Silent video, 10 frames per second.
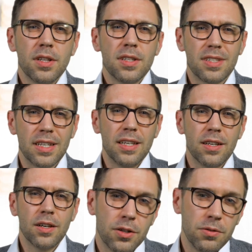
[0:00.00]

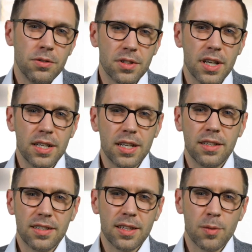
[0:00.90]
C, who do they
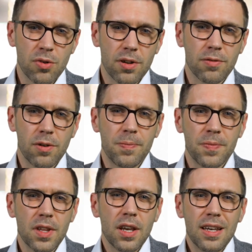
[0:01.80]
need to get their product from?
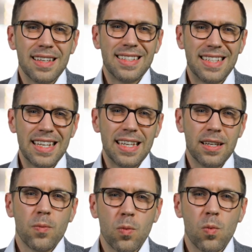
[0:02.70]

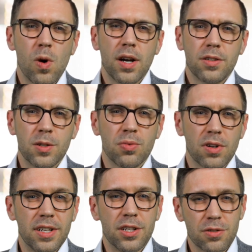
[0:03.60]
D, why does your
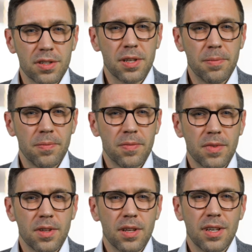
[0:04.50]
product interest them?
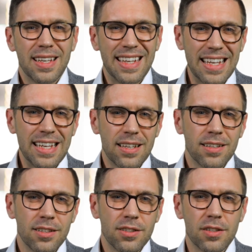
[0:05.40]
E,
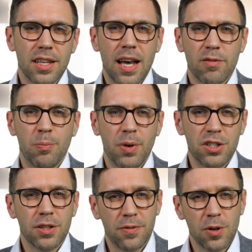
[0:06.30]
do they have a
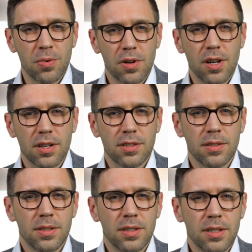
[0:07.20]
budget for your product?
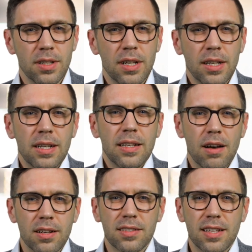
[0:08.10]

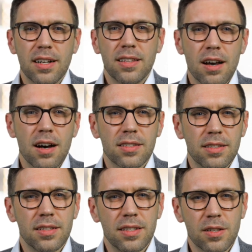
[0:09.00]
Now, understanding the
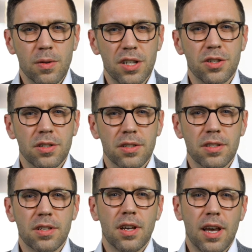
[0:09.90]
answers to these
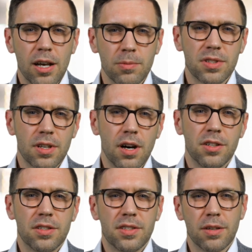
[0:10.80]
questions helps
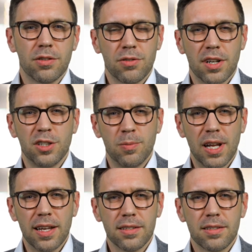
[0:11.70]
guide your sales strategy
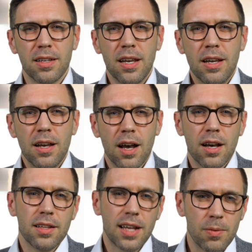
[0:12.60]
plans,
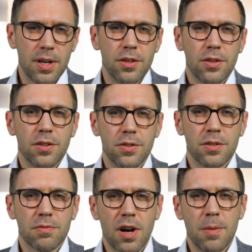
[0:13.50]
and that way you can
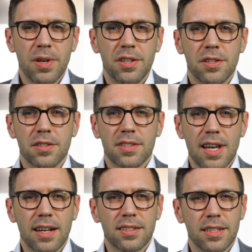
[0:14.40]
use the right pitches and
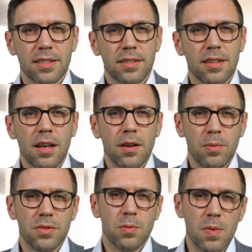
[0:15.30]
tactics
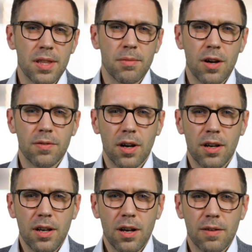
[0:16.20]
to win them over,
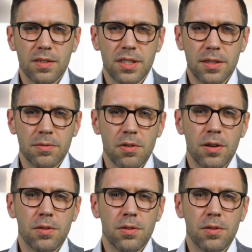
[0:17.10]
obviously, the right